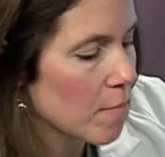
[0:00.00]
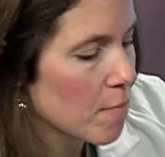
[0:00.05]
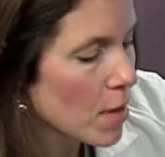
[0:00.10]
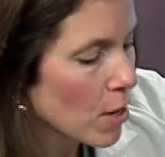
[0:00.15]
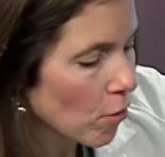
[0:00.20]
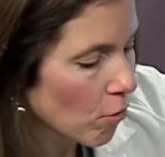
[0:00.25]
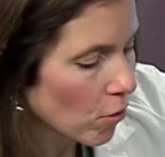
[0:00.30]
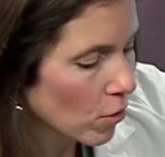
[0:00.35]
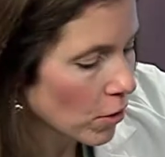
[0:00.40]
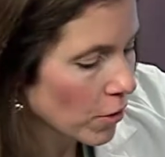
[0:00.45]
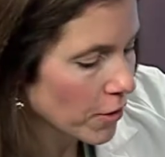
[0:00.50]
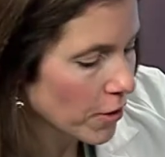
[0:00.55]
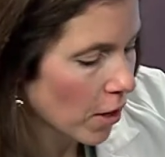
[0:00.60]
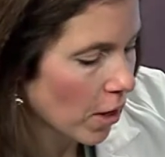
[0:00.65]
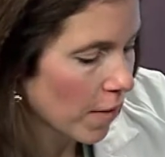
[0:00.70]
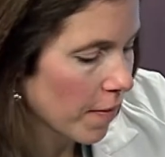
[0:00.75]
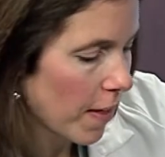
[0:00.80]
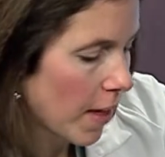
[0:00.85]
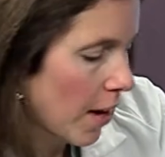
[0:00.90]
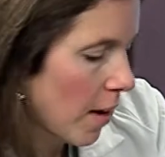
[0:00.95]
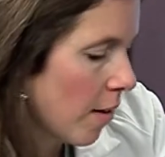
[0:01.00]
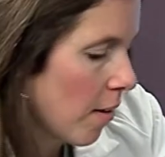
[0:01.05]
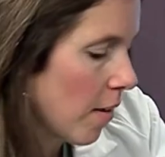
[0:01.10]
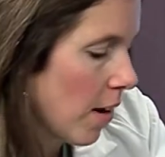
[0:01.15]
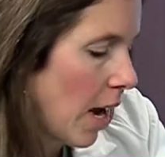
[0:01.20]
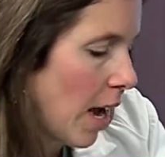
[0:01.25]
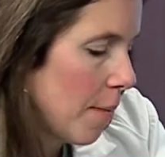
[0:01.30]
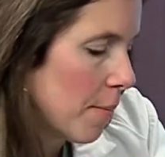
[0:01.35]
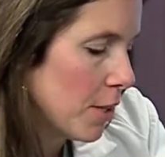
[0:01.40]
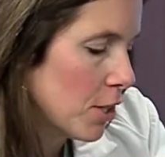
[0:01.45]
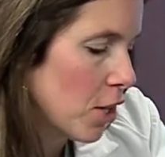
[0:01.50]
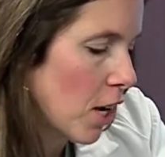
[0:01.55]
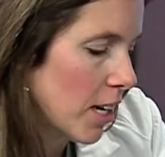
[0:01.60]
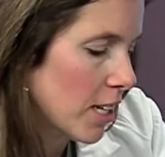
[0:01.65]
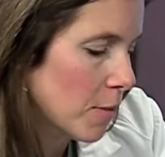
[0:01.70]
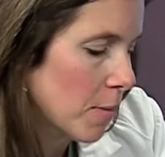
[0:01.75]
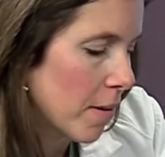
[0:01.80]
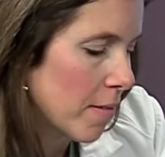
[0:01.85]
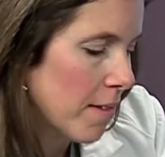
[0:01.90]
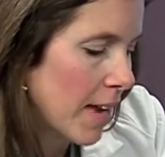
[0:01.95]
minerals on there. It talks
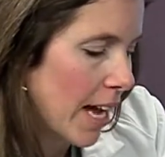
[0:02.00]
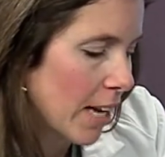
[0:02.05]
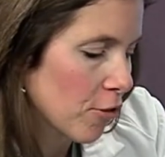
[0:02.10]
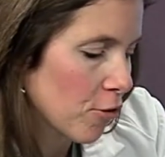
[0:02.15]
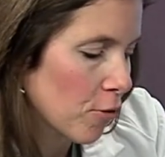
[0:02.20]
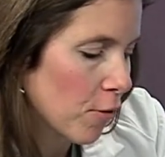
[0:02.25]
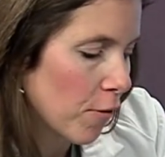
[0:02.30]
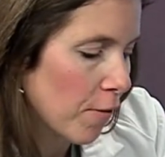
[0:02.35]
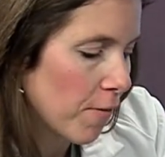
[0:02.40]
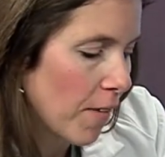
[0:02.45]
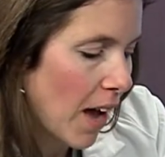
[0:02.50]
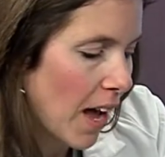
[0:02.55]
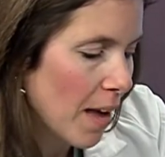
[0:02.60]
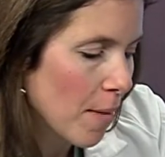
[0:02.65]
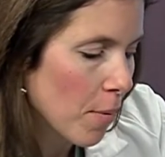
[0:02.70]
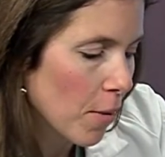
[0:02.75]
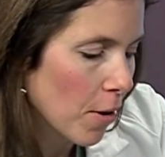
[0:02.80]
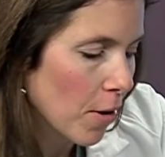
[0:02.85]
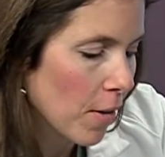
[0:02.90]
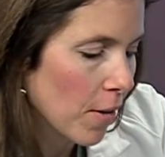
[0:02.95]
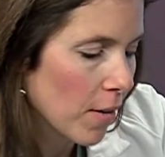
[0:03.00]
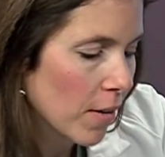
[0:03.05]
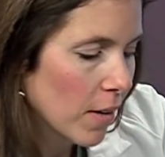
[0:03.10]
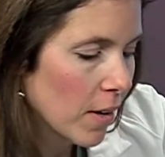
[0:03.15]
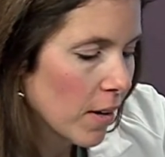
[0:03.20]
about natural fiber.